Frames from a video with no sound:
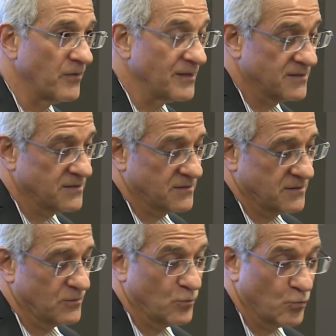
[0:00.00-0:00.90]
That's
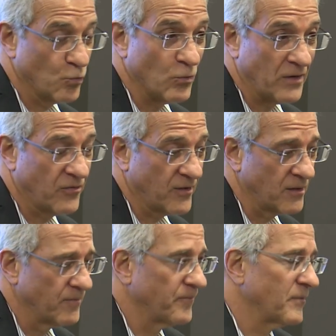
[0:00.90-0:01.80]
one
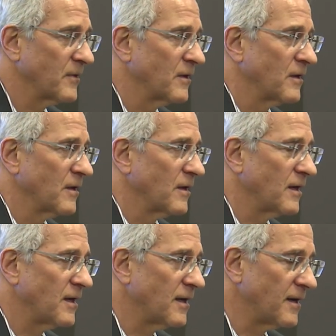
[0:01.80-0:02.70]
thing.
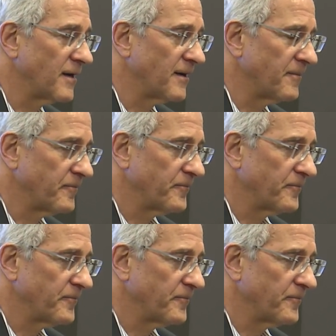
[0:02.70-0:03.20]
Uh,